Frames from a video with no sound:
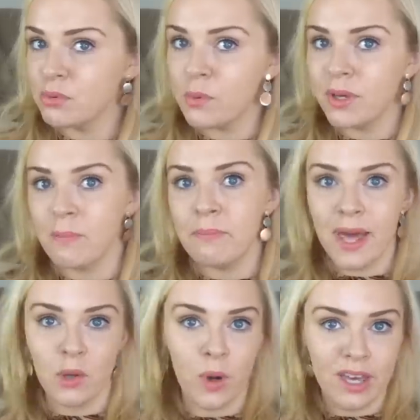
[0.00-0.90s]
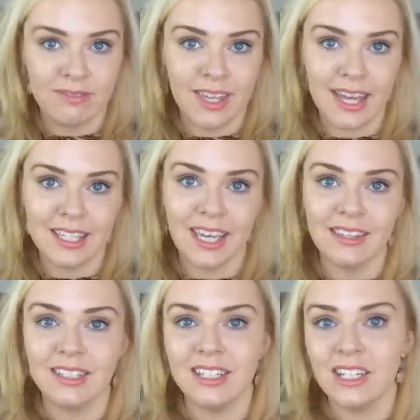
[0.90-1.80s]
probably a better way of getting it
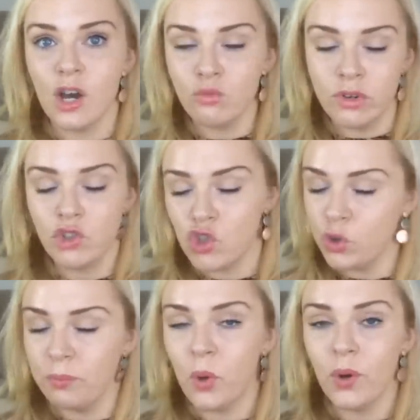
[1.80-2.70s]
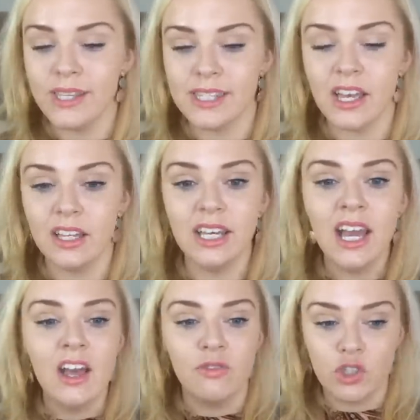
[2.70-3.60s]
than in original poison.
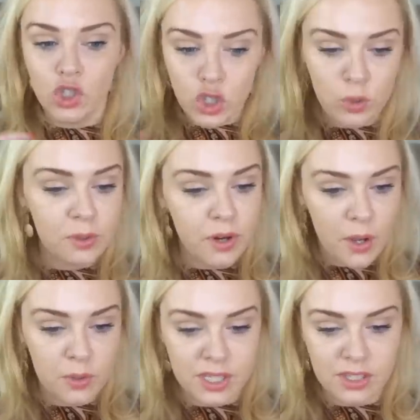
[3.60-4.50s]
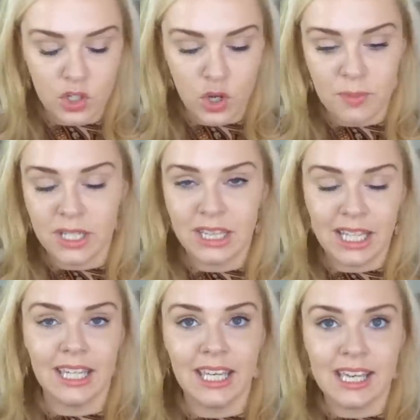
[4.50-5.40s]
The tuberose is the dominant,
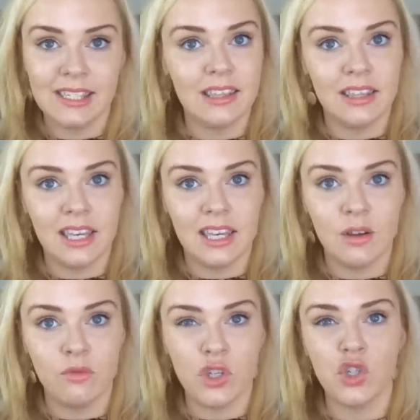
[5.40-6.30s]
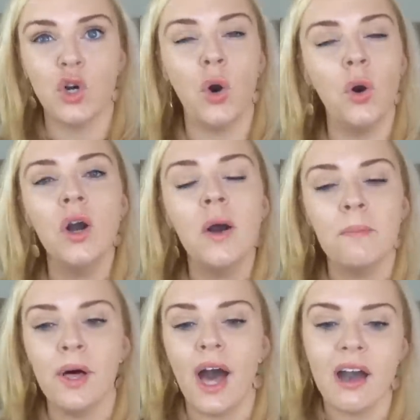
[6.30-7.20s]
like it is in the original,
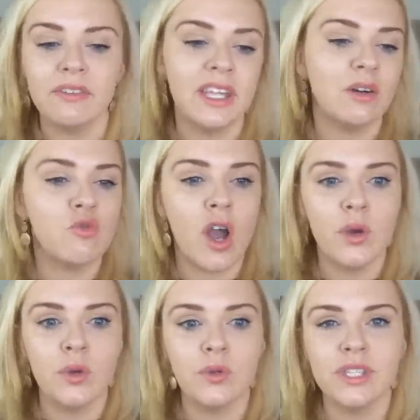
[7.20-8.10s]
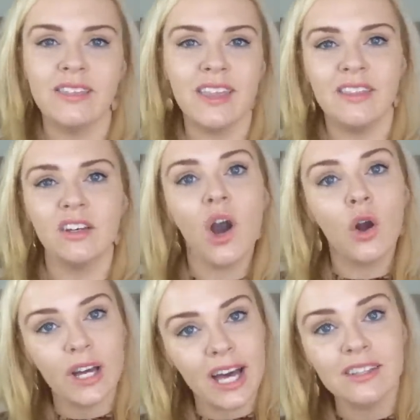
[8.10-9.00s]
but having that rose and then the
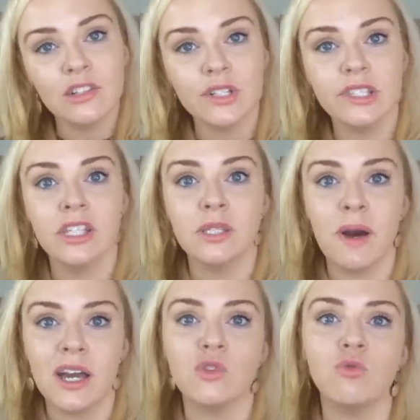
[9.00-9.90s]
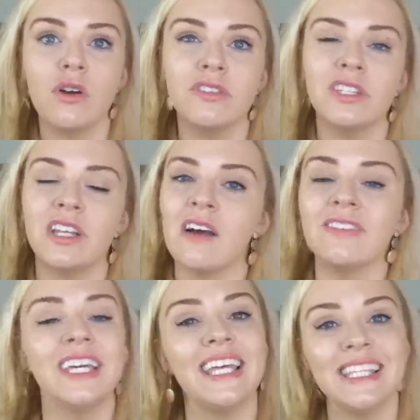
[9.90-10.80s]
coriander is the spice, rather than
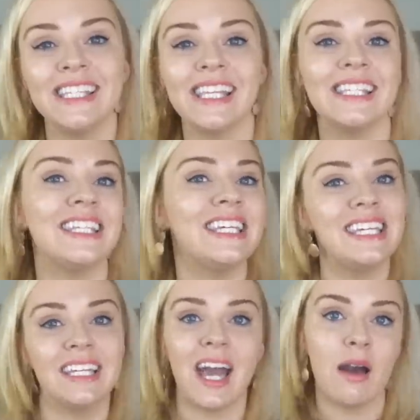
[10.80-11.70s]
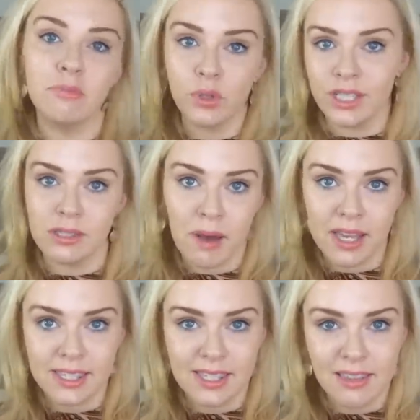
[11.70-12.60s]
having incensey and ambery
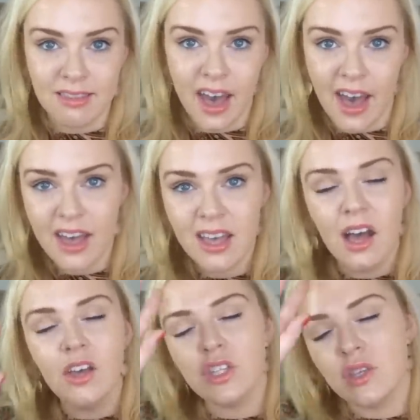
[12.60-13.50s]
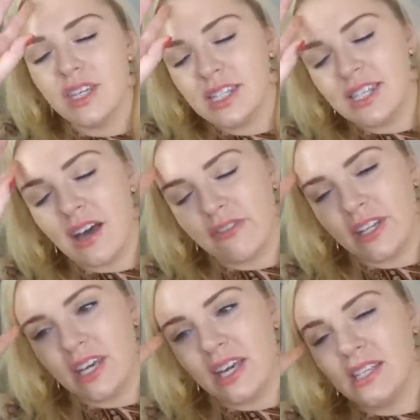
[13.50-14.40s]
spices in there. So this
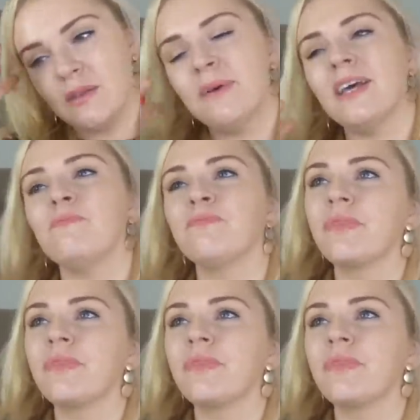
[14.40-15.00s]
definitely is a bit,